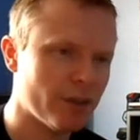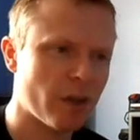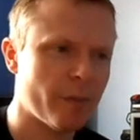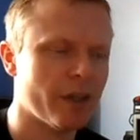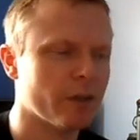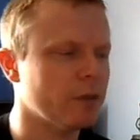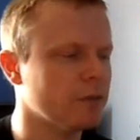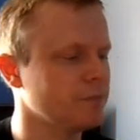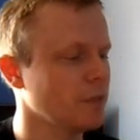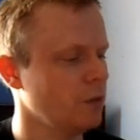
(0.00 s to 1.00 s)
This come out as
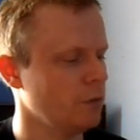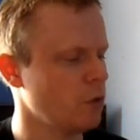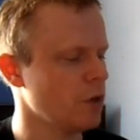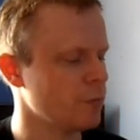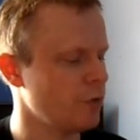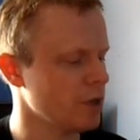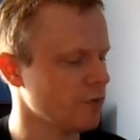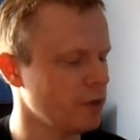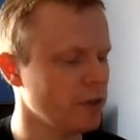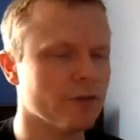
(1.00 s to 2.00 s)
well. Quite
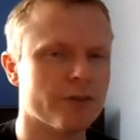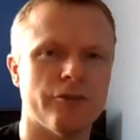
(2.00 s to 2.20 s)
surprising really,